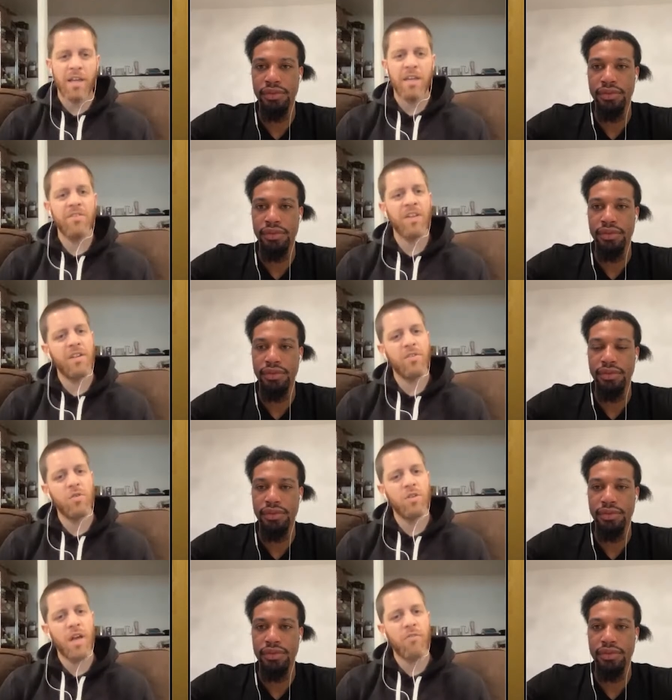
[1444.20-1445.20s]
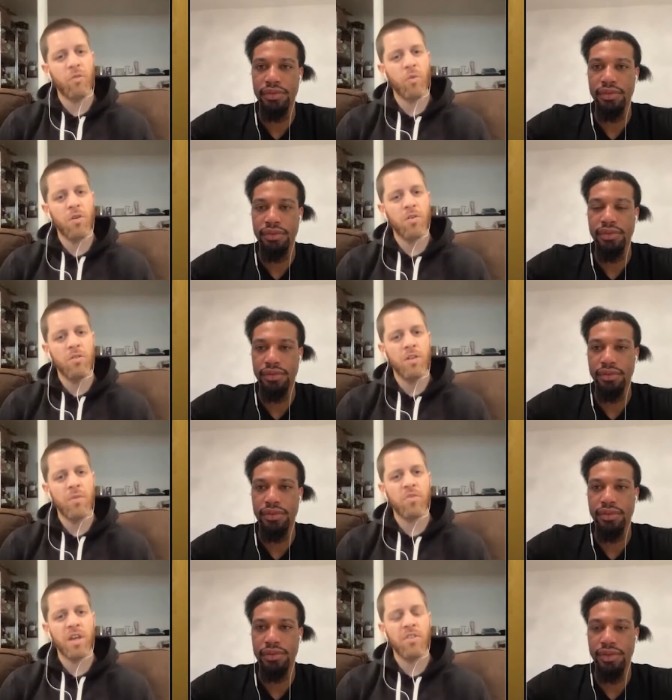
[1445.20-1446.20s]
Speaker 1: that, kids ain't doing that for real. You
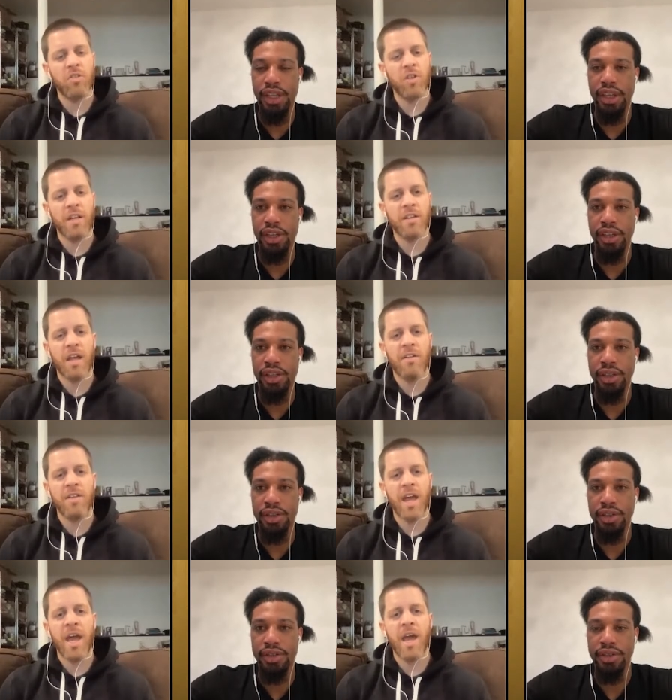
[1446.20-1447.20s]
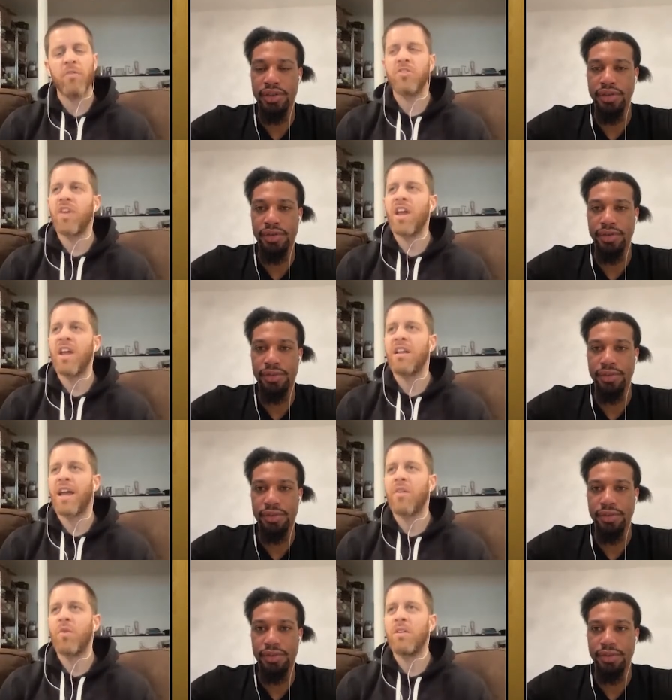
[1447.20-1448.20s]
know what I'm saying? Yeah. So like the average
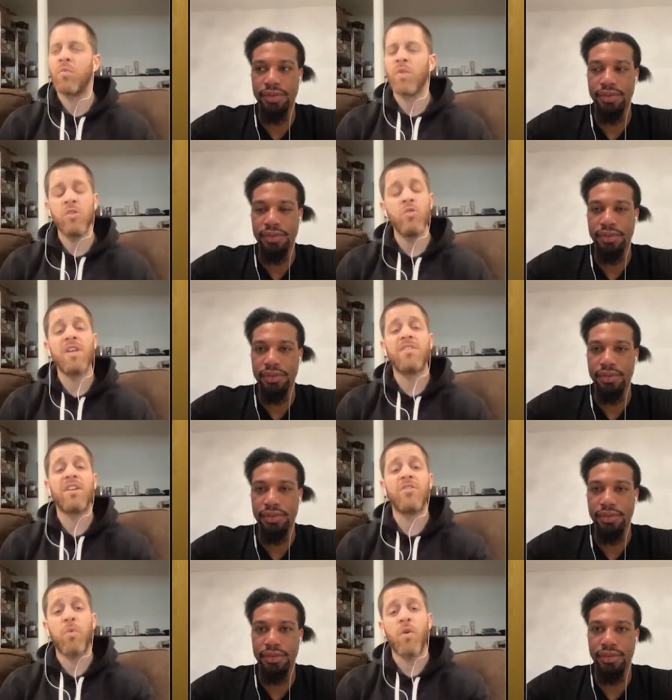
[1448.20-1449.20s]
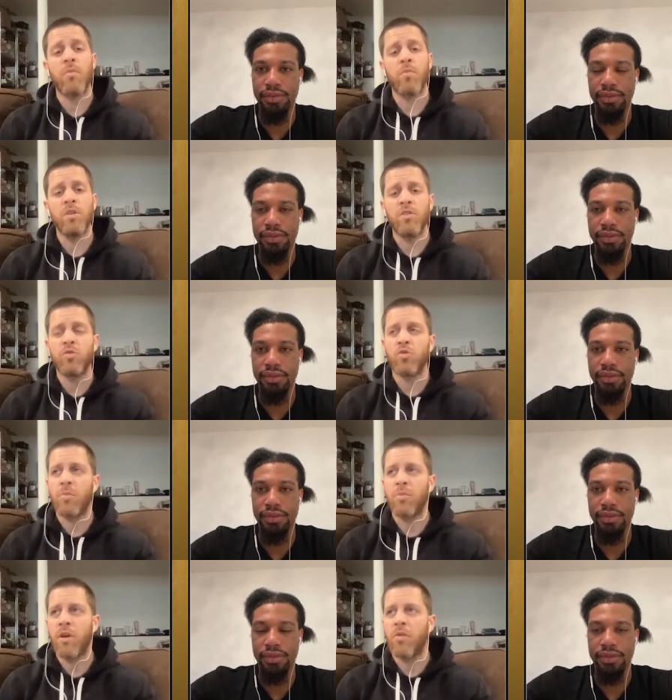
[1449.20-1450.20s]
fan, like when when you get to this point, when you get
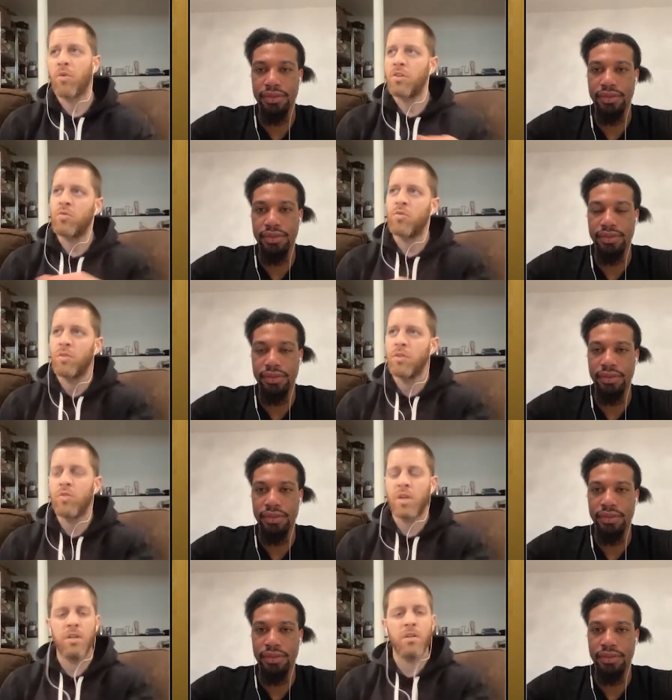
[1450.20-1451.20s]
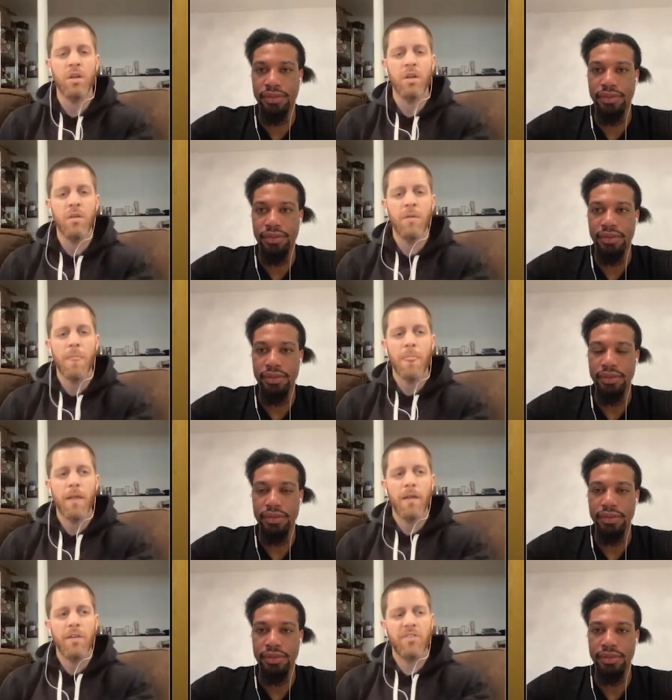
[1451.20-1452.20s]
to a point where you you can
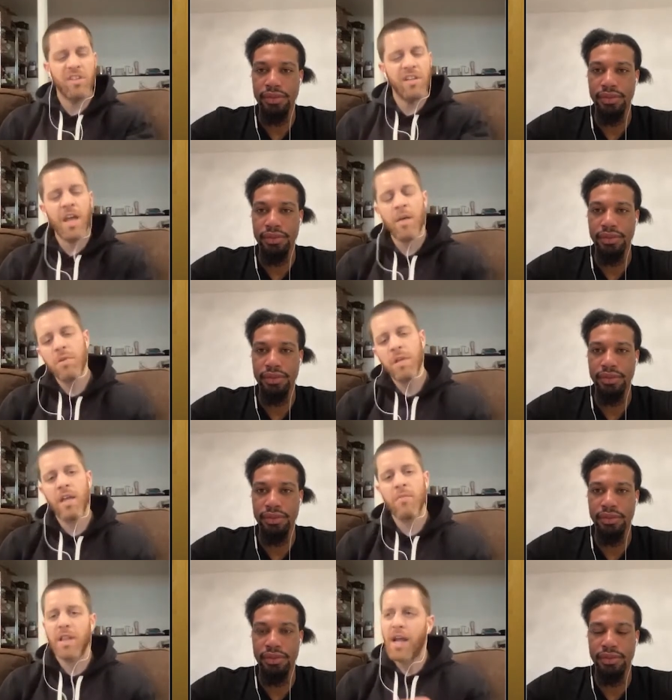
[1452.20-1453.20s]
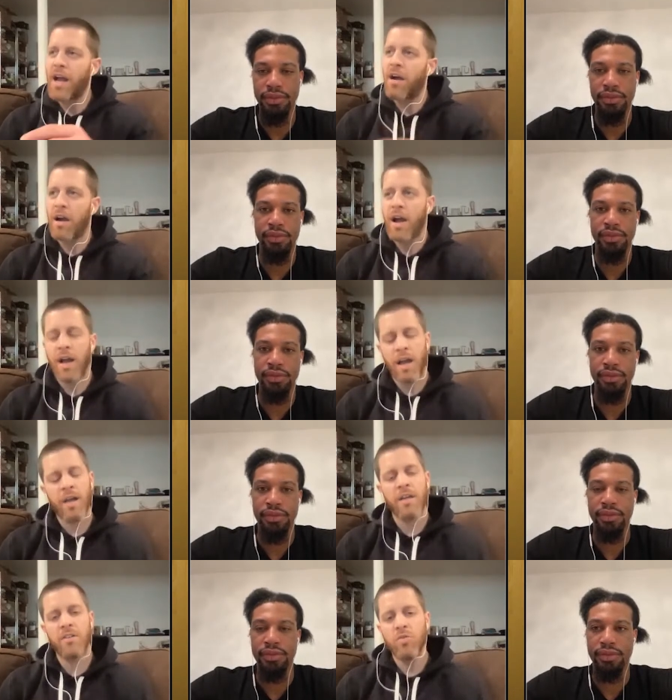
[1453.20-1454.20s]
see the NBA and be like, ah, I,
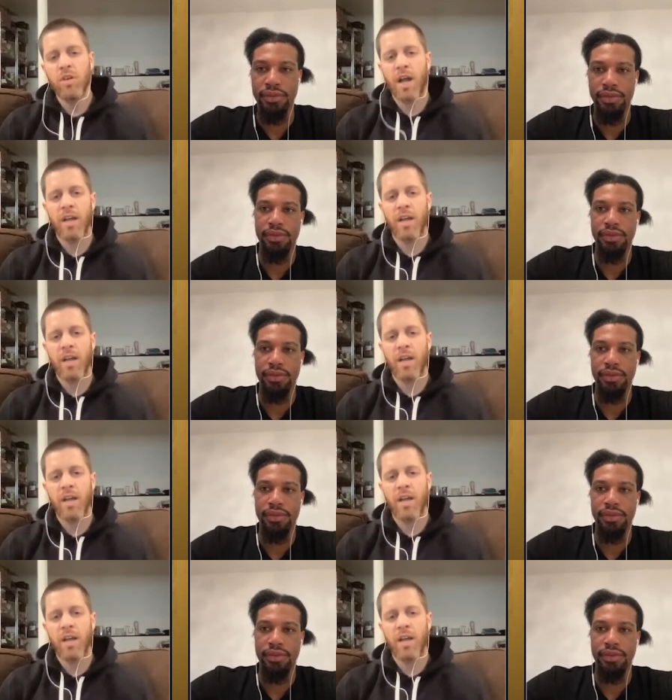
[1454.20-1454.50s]
I can do it, I